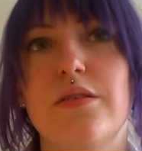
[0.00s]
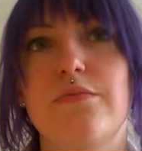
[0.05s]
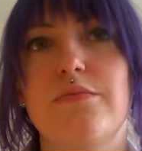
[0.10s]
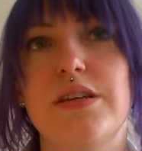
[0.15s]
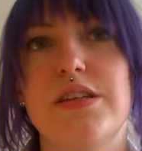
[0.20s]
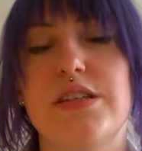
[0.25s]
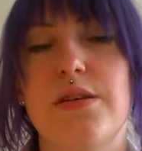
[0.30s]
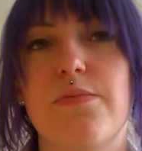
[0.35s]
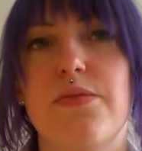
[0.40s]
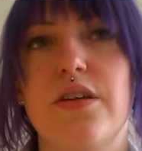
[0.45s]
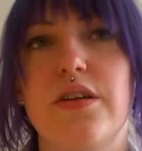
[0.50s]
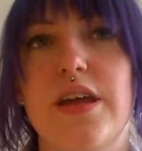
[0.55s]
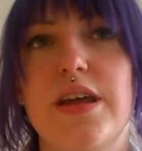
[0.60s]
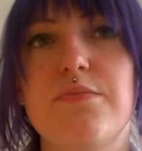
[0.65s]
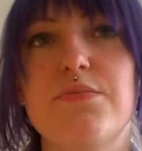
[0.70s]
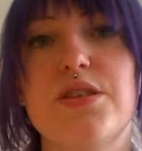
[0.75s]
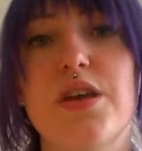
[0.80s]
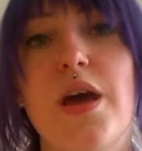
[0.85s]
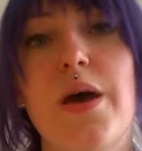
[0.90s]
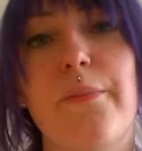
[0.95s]
mix up the
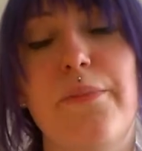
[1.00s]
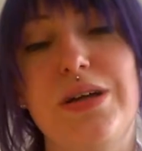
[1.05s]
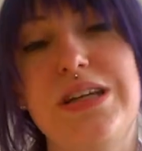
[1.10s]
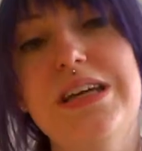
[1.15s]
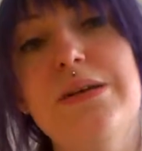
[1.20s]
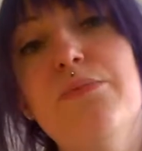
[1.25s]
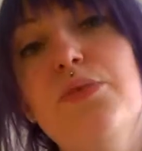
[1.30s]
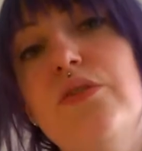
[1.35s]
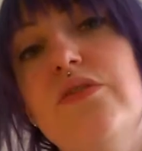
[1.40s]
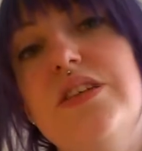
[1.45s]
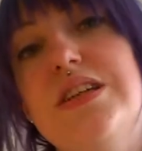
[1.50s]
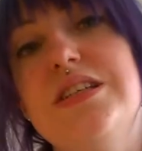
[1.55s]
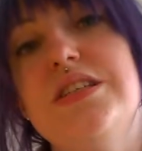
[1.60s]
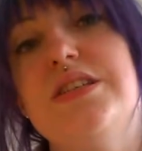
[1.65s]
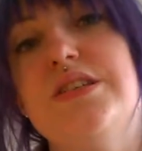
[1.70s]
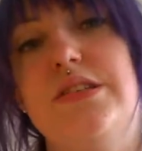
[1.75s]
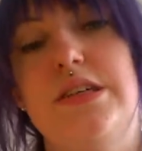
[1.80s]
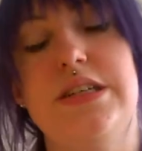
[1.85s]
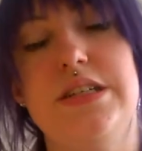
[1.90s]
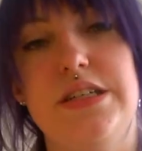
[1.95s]
names, but he moved
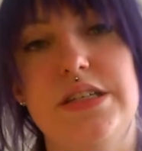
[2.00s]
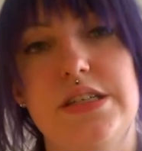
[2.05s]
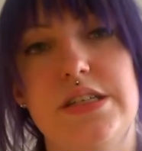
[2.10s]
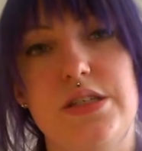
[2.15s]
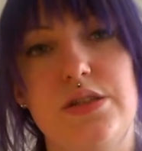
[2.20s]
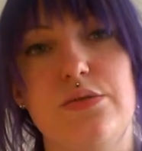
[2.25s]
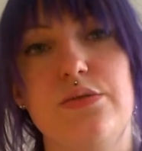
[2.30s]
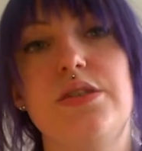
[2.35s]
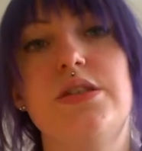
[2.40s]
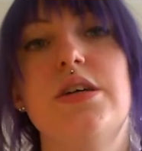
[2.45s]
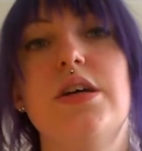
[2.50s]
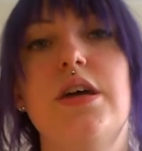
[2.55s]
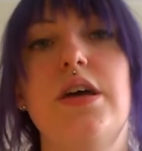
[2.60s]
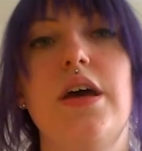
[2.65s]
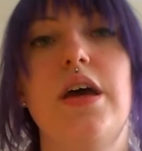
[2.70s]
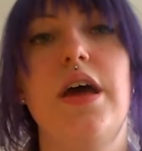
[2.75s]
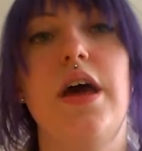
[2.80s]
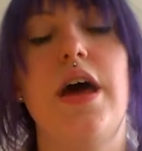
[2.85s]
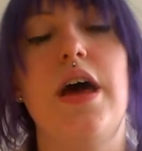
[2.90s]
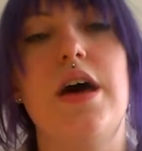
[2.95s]
into the Institute
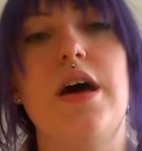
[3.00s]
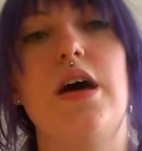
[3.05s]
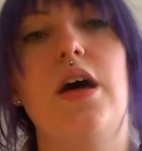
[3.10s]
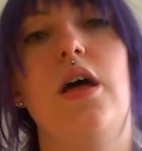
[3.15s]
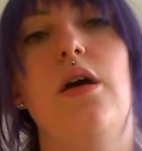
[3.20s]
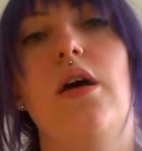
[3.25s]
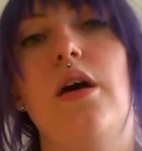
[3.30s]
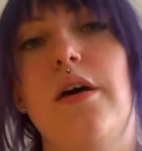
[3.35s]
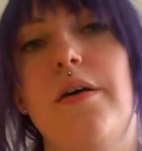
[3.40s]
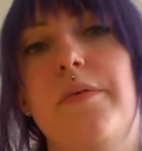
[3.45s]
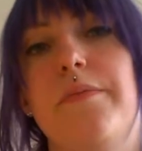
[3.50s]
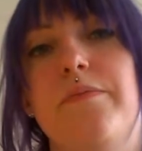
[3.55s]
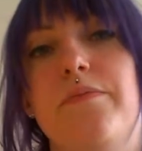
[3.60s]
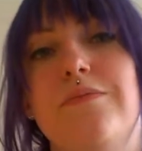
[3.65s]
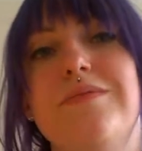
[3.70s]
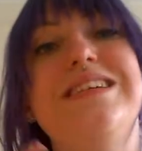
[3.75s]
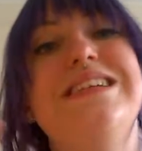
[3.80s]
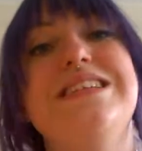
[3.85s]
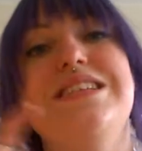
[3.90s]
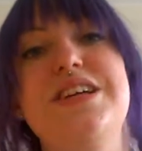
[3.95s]

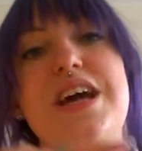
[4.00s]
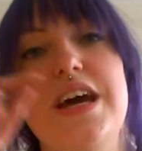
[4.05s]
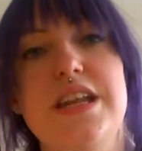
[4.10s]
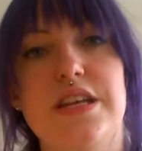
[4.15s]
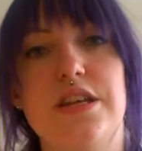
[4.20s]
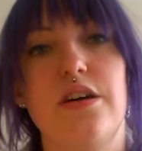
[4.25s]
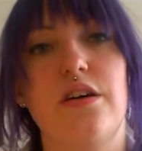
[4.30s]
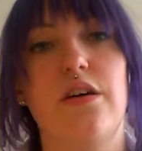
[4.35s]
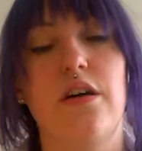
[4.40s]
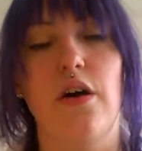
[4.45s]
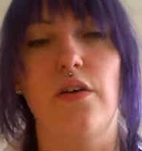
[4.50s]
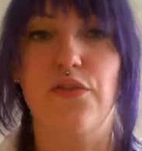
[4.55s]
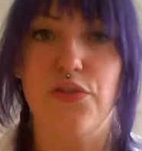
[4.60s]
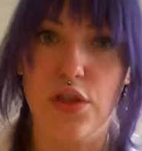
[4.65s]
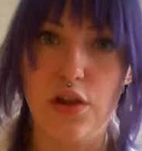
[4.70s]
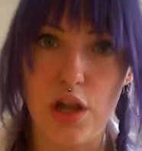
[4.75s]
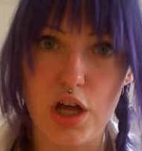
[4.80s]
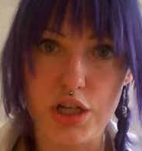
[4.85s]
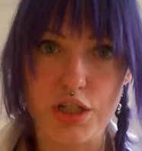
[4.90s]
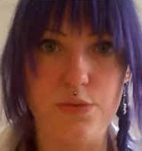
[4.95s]
in the end of
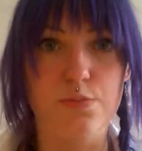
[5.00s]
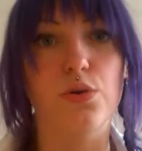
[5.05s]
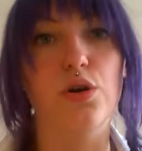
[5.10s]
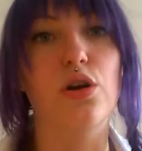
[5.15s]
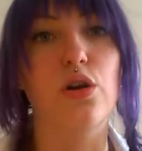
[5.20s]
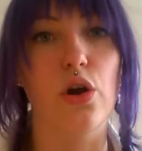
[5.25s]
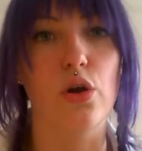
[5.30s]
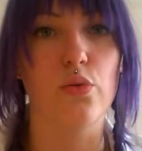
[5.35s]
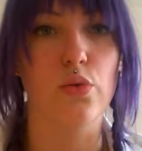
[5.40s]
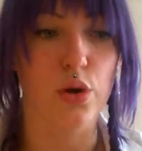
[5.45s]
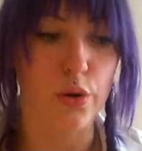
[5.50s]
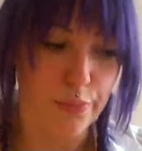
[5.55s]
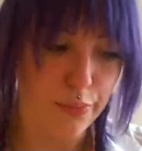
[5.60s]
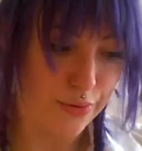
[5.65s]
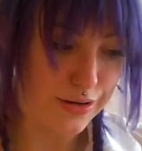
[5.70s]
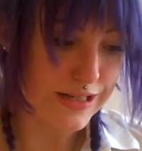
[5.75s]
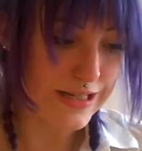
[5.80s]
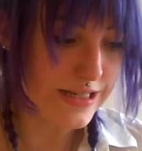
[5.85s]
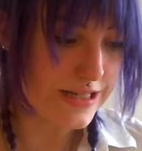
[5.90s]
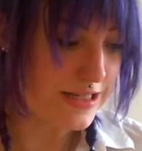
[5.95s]
the last book, Clockwork
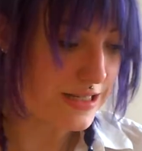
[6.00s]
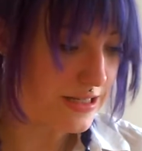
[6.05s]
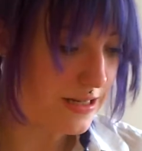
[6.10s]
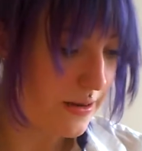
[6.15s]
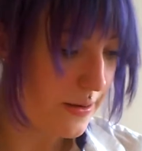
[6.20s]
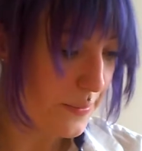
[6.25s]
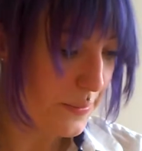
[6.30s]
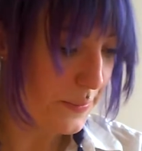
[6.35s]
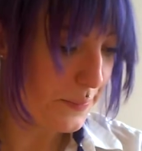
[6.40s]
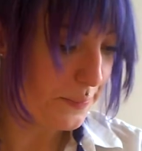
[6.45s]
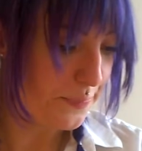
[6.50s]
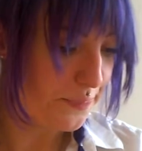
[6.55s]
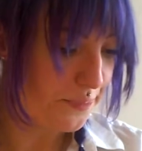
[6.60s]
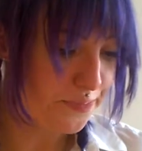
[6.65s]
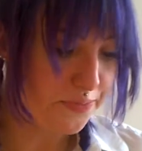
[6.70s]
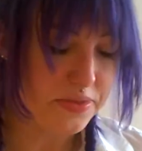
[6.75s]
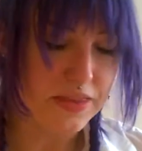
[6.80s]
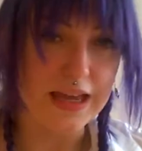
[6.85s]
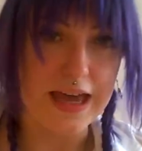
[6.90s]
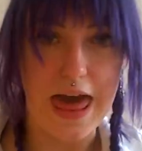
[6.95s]
Princess,
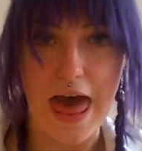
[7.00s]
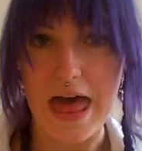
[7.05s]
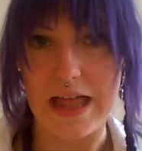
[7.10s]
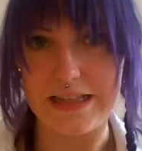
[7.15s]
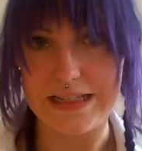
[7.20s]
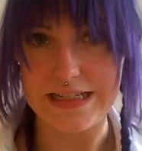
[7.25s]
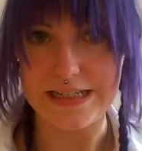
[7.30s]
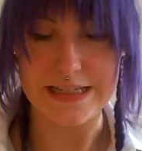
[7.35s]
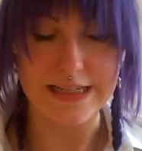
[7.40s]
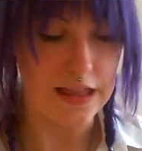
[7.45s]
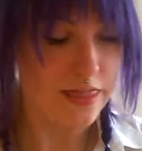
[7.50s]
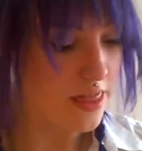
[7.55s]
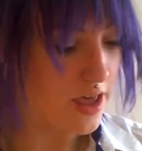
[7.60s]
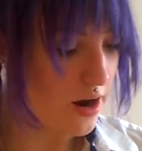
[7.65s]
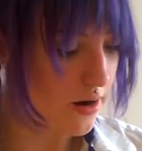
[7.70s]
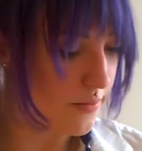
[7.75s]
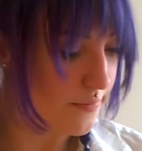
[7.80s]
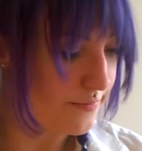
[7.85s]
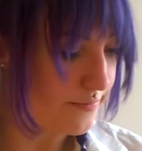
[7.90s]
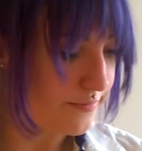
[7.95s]
and he's still
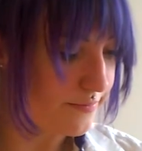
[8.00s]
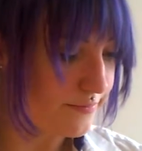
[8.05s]
there.